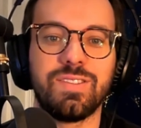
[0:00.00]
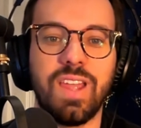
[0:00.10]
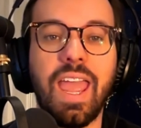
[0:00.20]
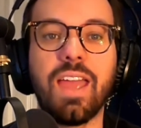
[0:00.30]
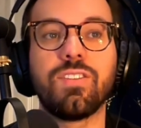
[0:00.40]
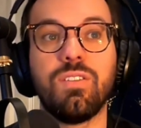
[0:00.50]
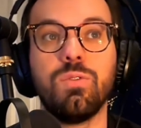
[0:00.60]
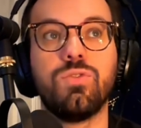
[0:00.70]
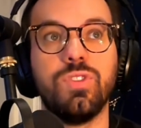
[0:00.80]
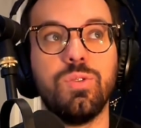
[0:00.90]
And
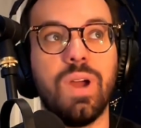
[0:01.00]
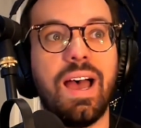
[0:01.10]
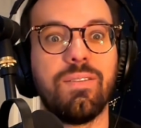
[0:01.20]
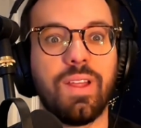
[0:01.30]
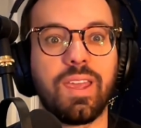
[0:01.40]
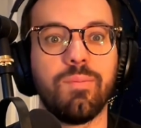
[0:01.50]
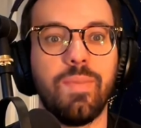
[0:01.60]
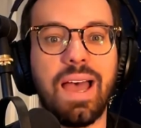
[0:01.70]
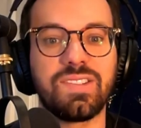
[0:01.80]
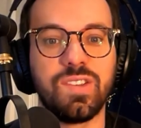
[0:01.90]
you do have like a
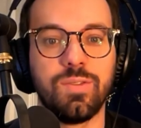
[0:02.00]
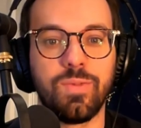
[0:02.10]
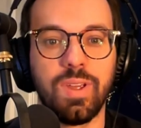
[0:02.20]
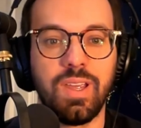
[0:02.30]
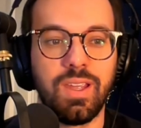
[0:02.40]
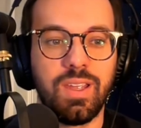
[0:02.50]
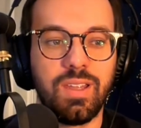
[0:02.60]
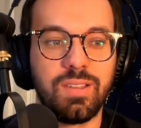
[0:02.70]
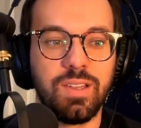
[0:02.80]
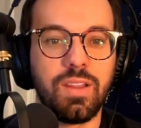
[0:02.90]
massive,
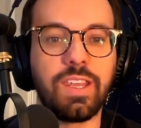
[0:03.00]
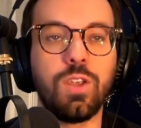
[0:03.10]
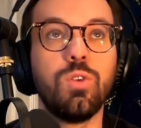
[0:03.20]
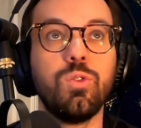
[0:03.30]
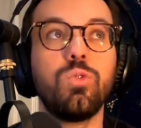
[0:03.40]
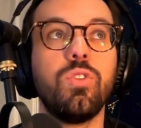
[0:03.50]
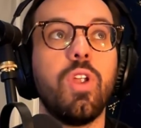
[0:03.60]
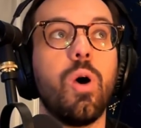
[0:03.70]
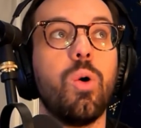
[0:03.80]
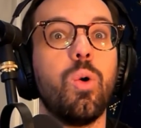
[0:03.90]
like, you
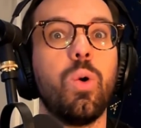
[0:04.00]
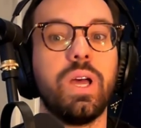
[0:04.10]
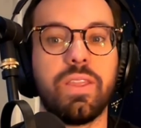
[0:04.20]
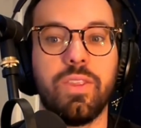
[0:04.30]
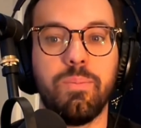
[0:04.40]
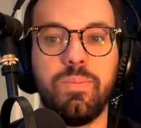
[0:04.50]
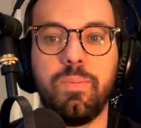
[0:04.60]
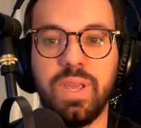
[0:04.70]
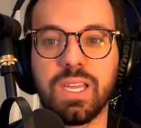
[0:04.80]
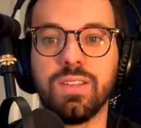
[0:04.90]
know, the
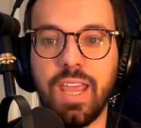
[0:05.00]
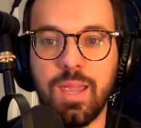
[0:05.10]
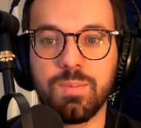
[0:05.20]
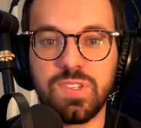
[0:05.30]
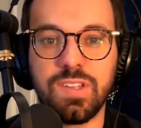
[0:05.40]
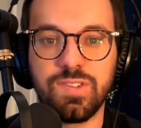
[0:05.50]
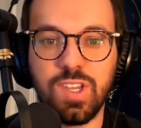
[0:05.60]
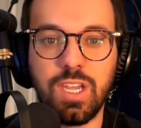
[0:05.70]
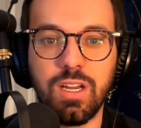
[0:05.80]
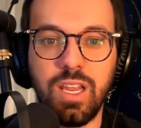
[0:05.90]
big names in
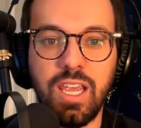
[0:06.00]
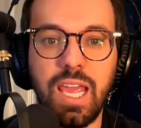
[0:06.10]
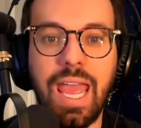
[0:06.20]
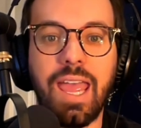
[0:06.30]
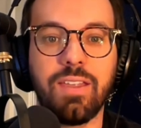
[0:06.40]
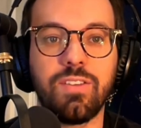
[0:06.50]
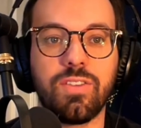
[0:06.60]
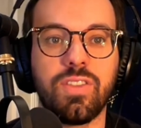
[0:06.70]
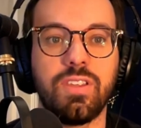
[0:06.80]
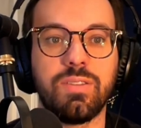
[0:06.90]
security and
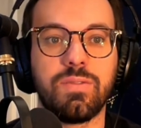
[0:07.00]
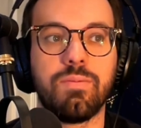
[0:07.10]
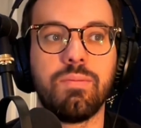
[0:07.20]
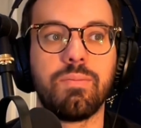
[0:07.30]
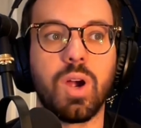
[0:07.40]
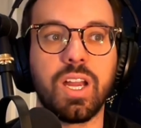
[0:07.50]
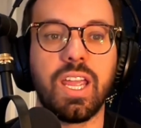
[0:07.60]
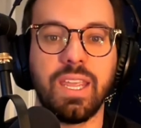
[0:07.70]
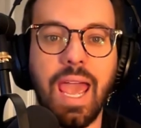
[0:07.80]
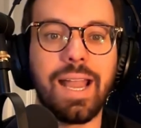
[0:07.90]
the
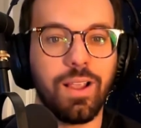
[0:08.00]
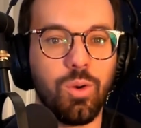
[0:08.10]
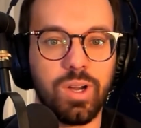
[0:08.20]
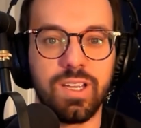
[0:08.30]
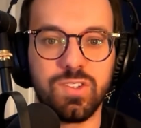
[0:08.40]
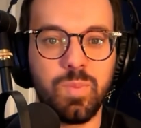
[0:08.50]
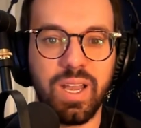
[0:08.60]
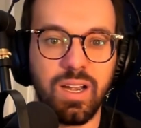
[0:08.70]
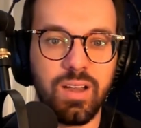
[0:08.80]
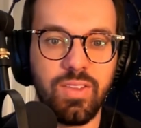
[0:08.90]
market categories
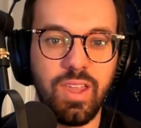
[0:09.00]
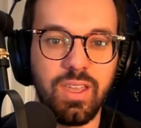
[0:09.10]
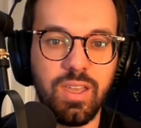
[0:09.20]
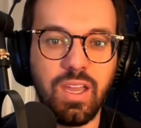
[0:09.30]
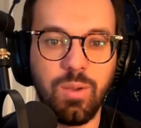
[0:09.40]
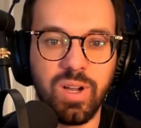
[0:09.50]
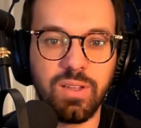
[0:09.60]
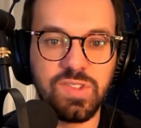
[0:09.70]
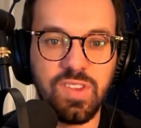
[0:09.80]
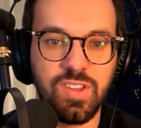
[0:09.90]
better than anyone
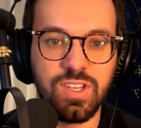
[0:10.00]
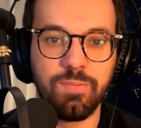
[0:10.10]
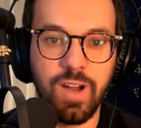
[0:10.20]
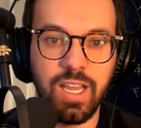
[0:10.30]
else on the team right